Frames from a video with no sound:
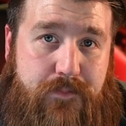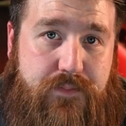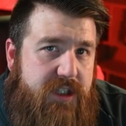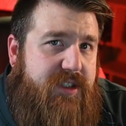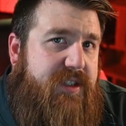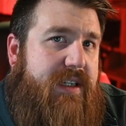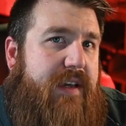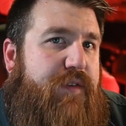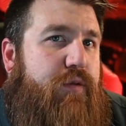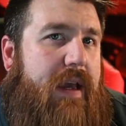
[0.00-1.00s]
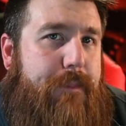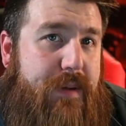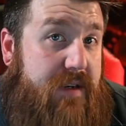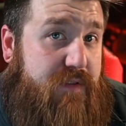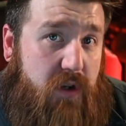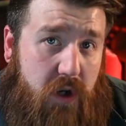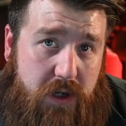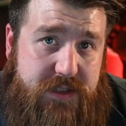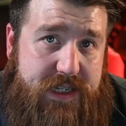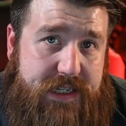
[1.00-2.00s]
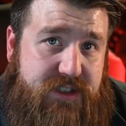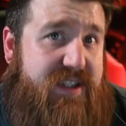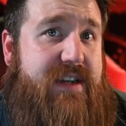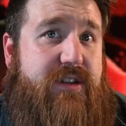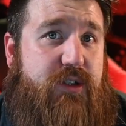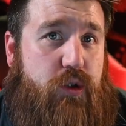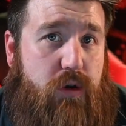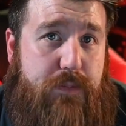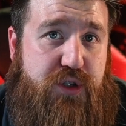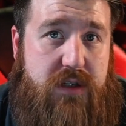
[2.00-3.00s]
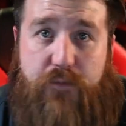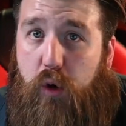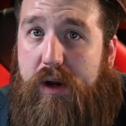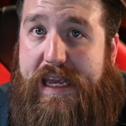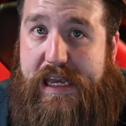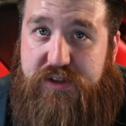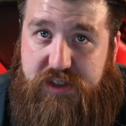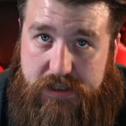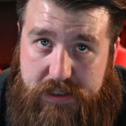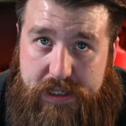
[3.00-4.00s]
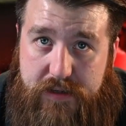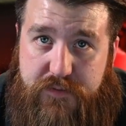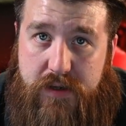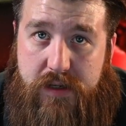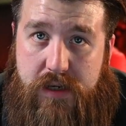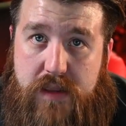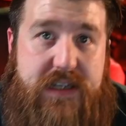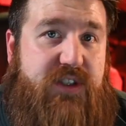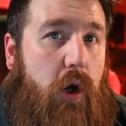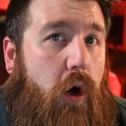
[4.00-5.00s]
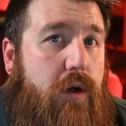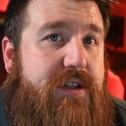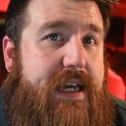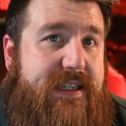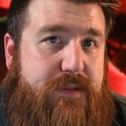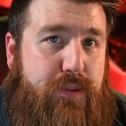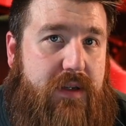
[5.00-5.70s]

Just to give you a bit of context and description of where he used to live, this all takes